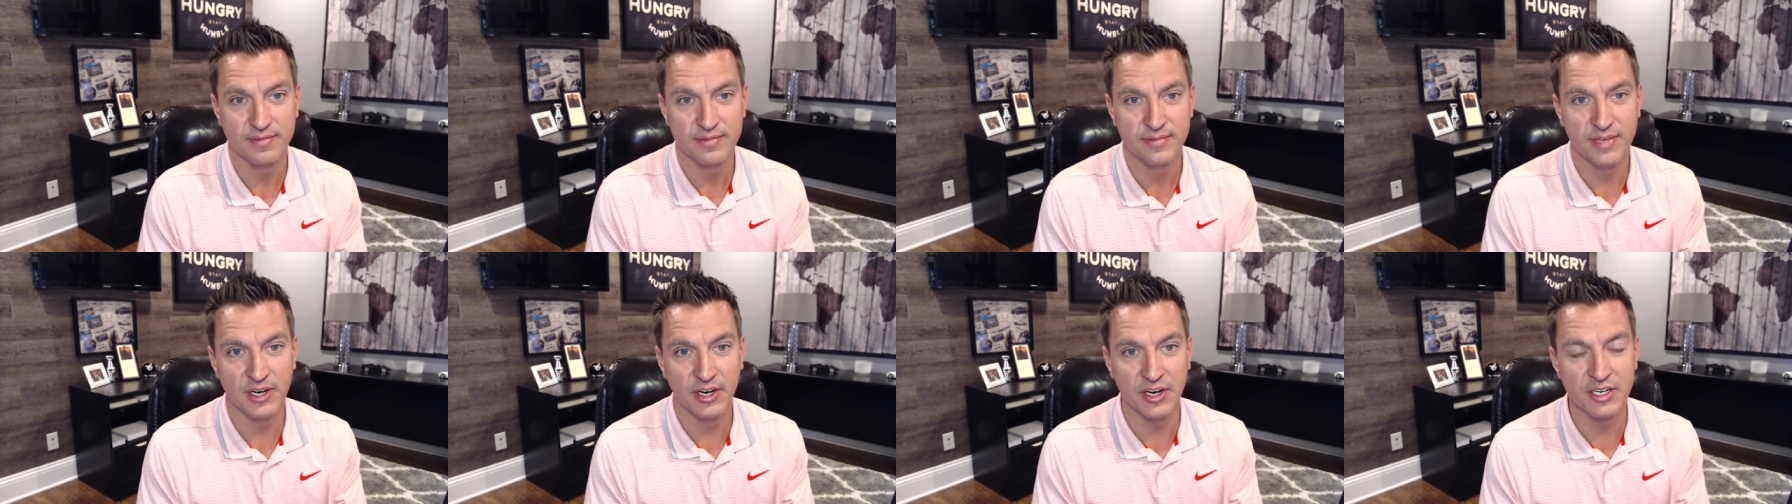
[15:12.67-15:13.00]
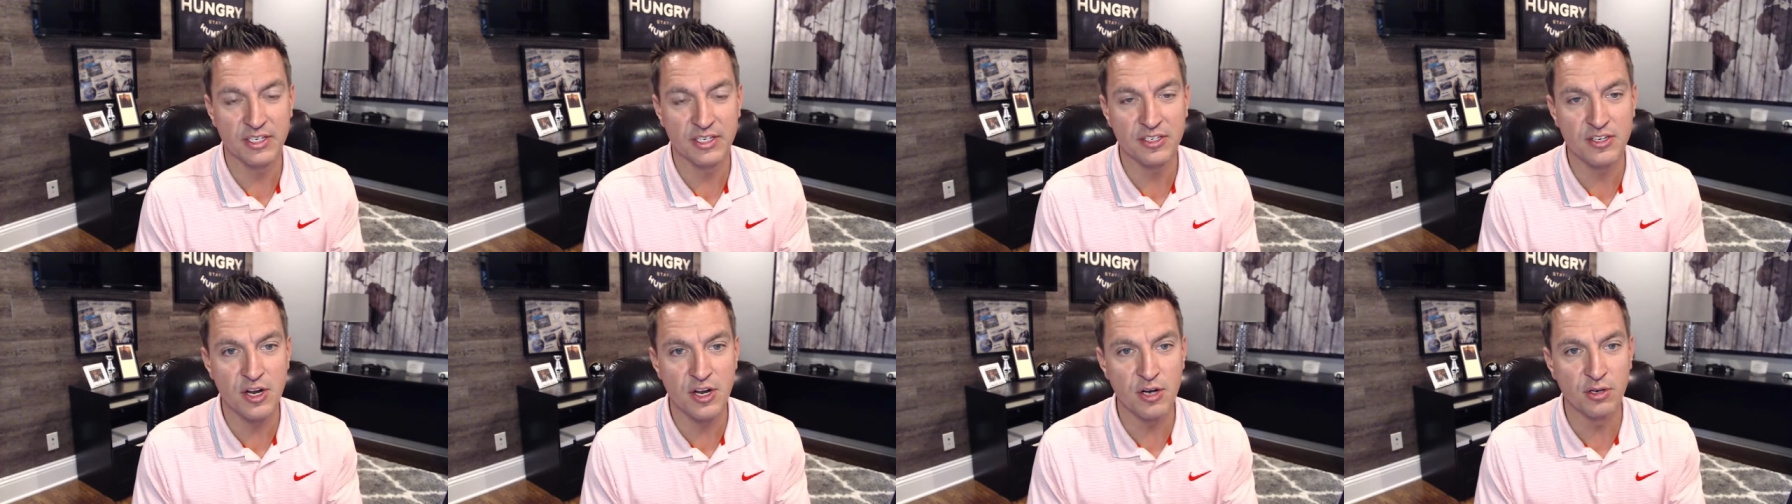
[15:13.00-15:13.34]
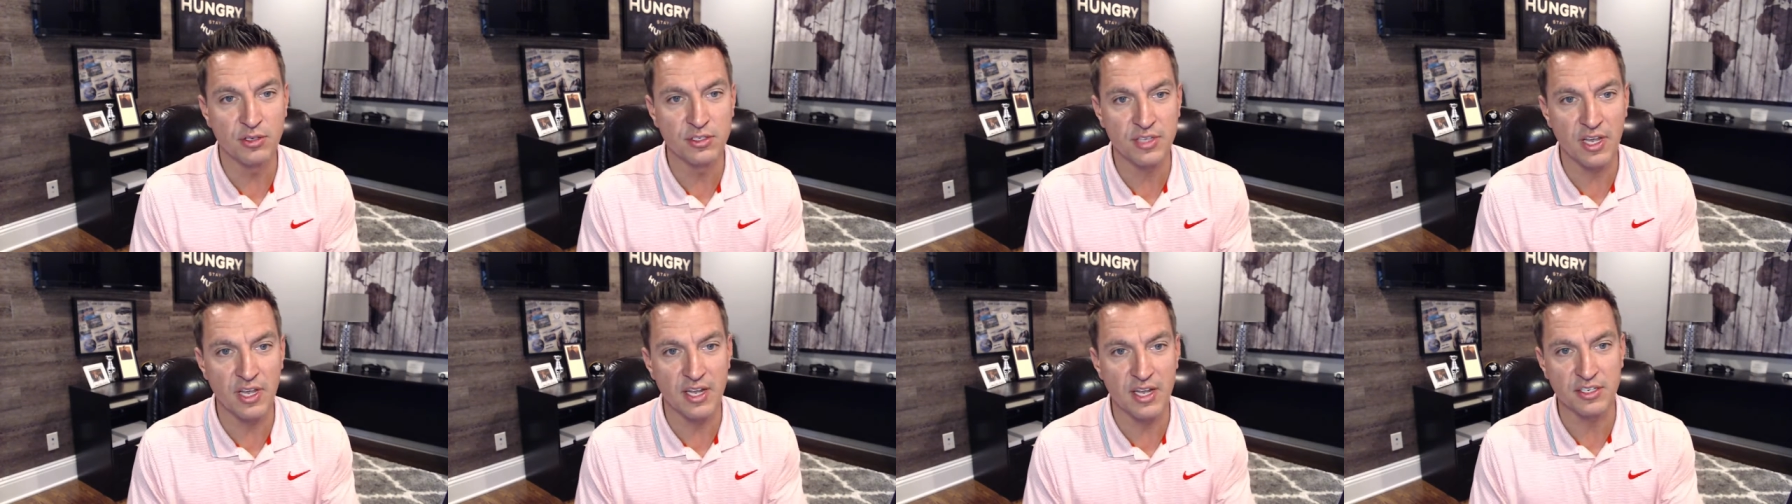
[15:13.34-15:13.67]
There is
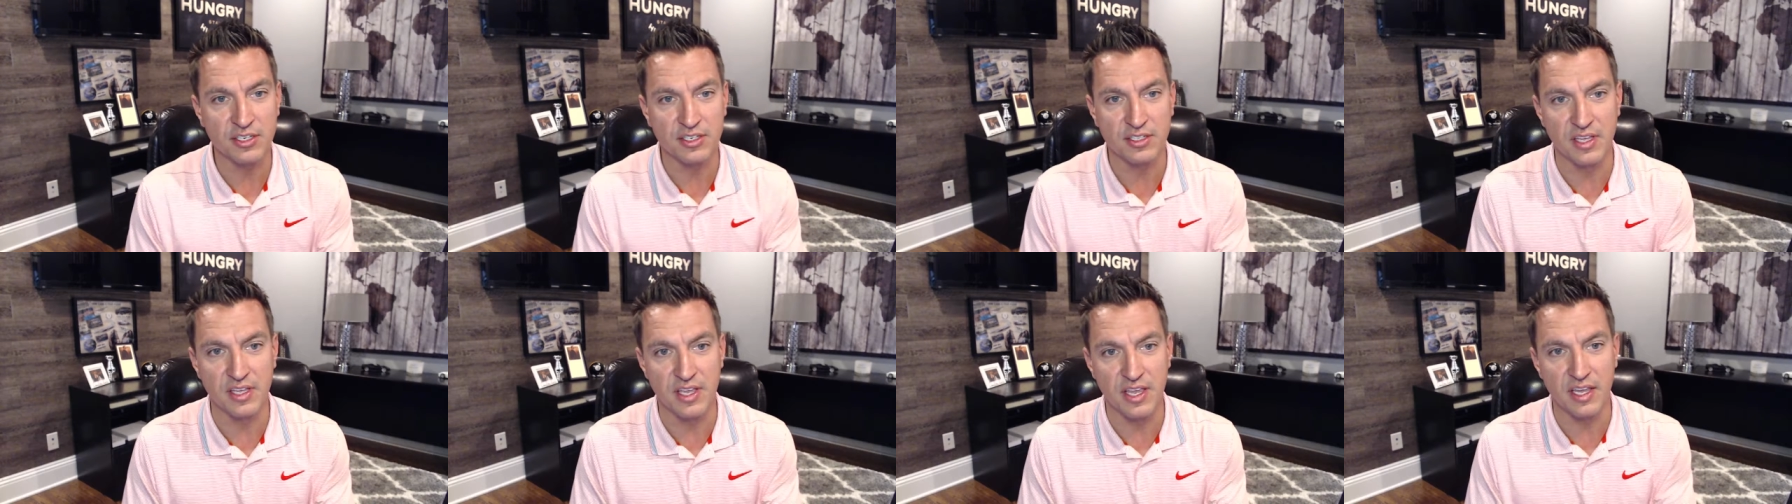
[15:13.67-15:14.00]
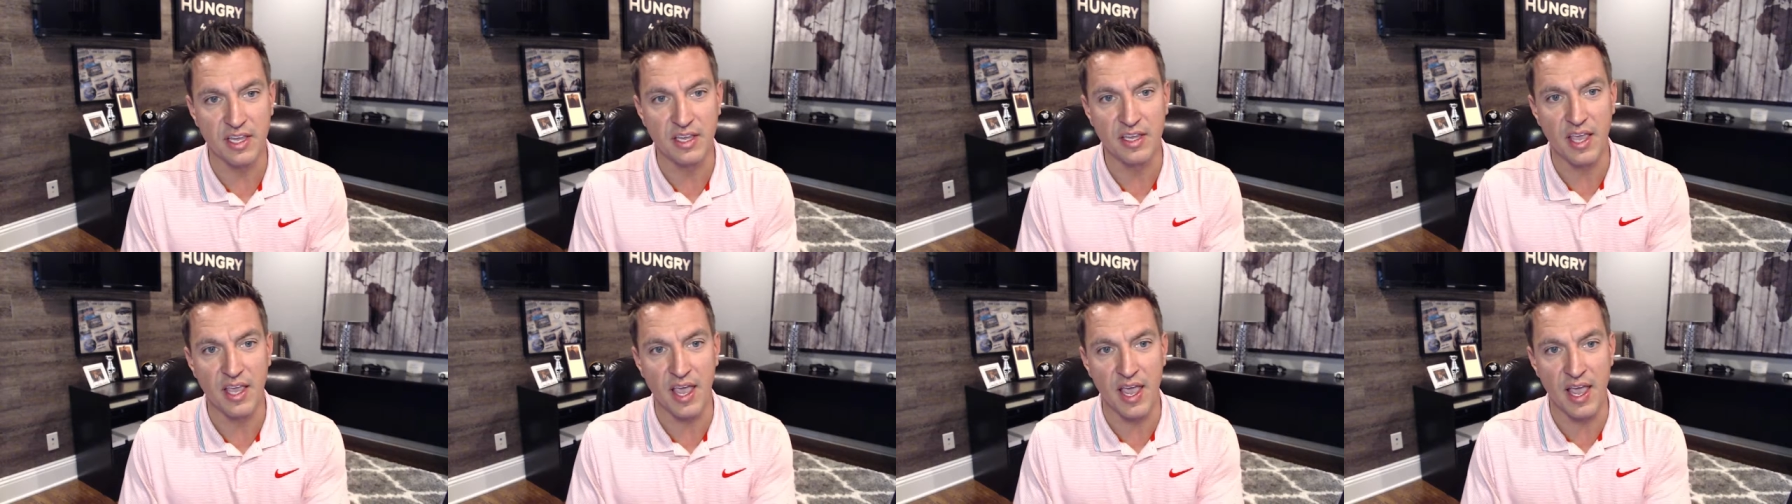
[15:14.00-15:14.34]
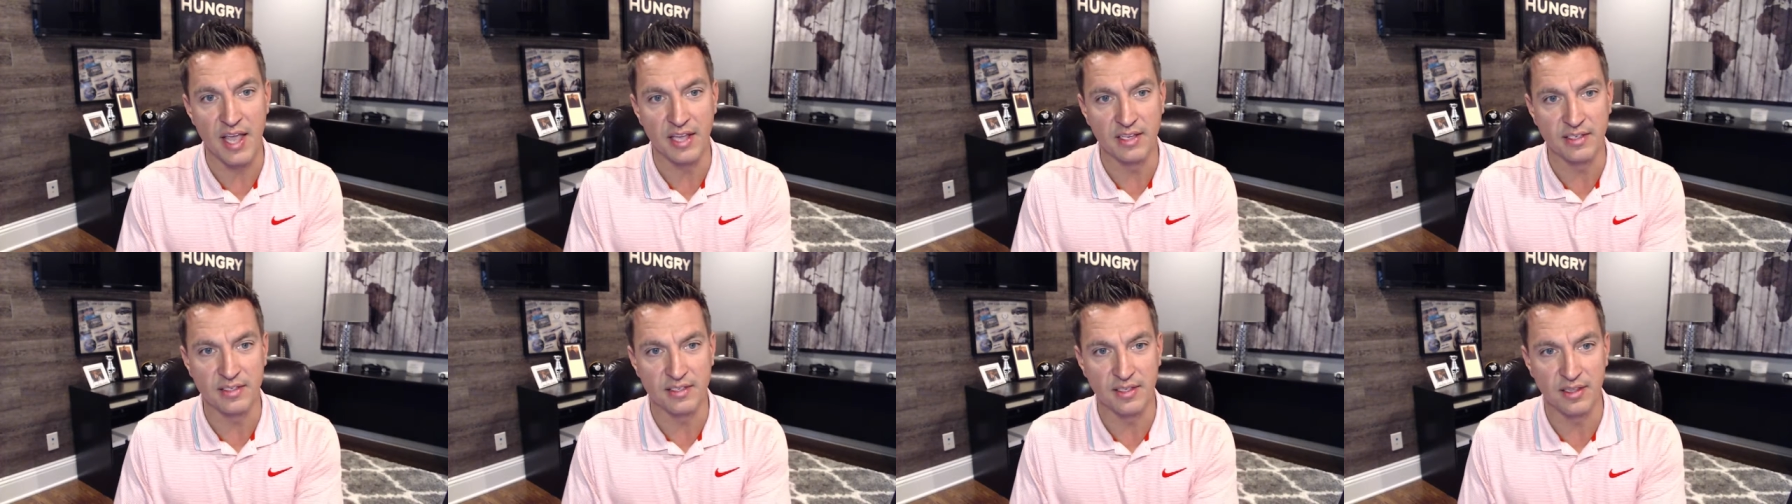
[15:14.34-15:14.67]
no such thing
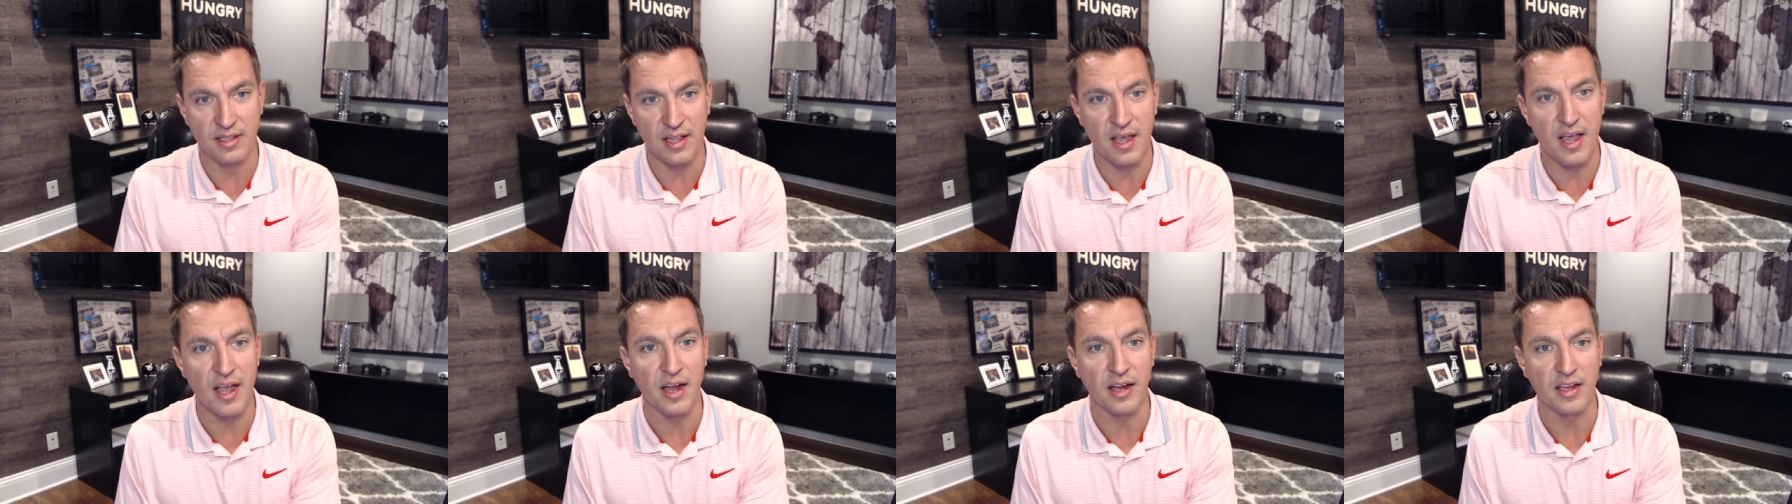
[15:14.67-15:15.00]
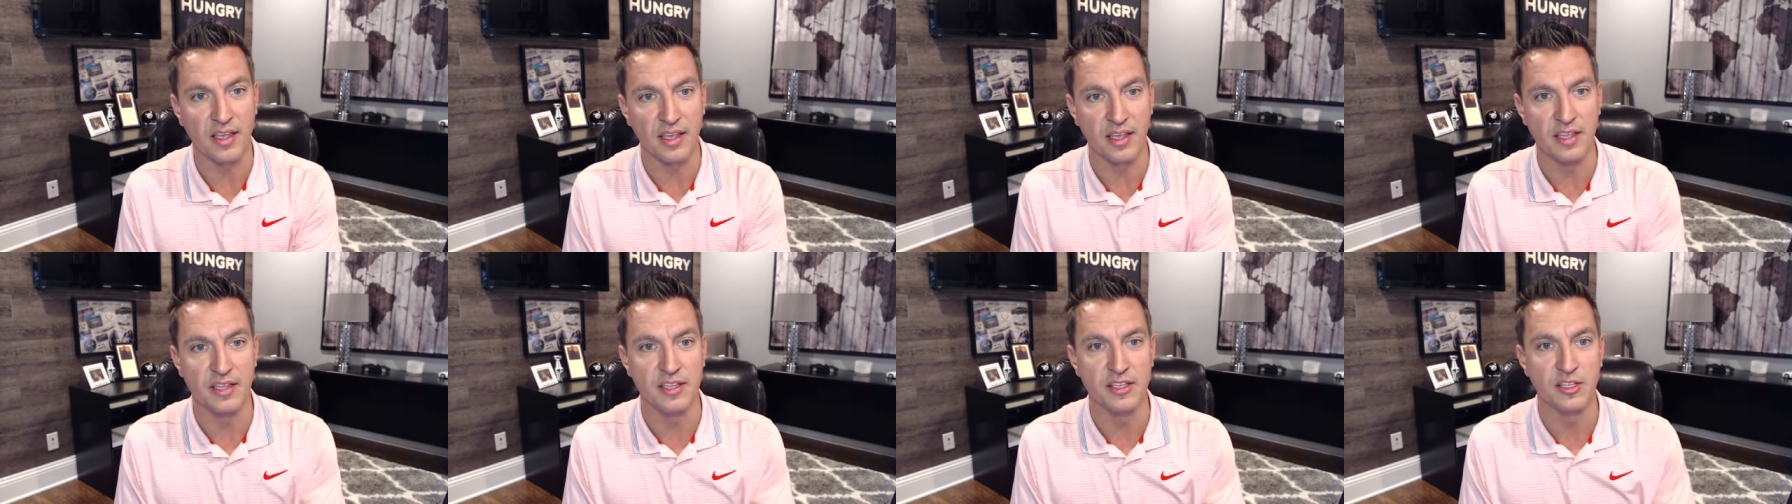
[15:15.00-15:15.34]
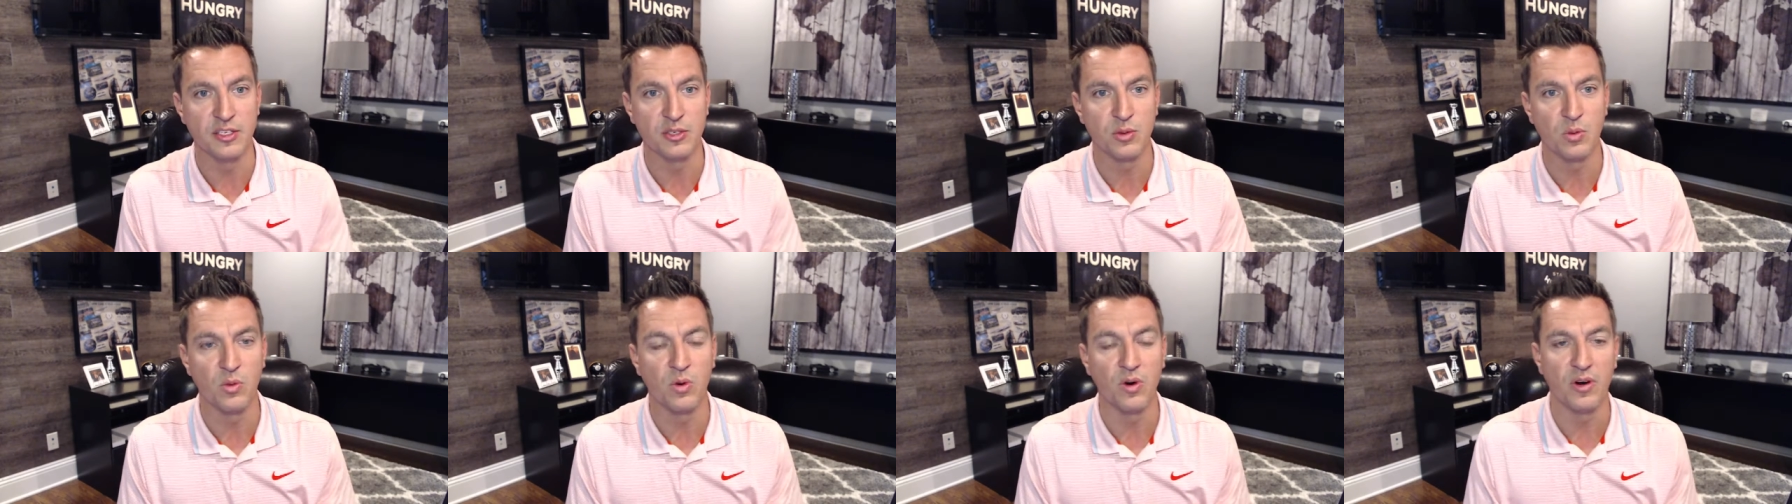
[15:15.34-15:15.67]
as luck in
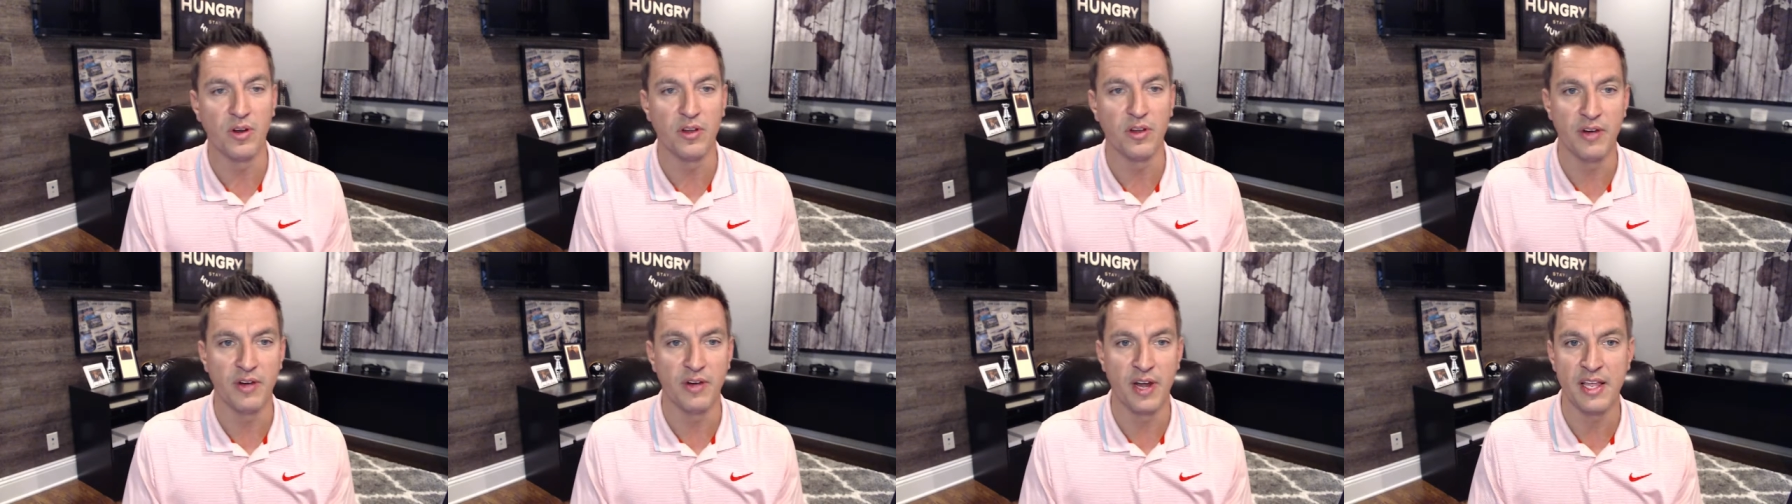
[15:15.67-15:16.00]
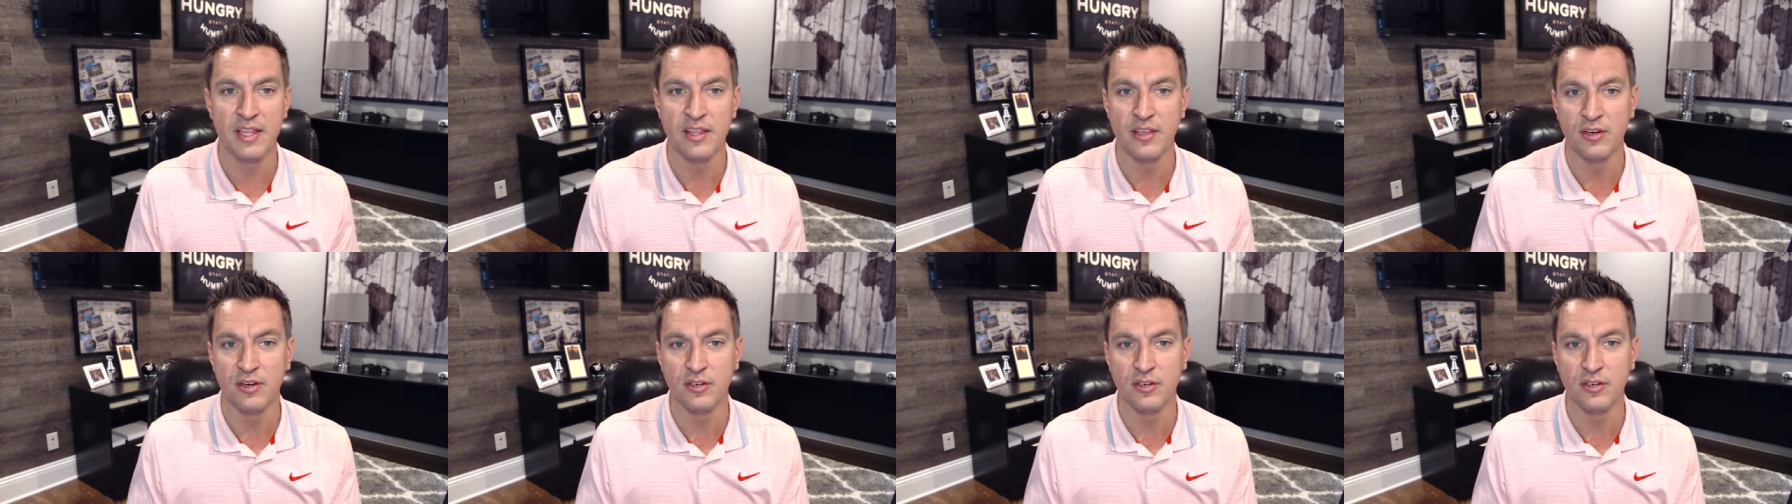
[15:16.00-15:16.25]
this world, right?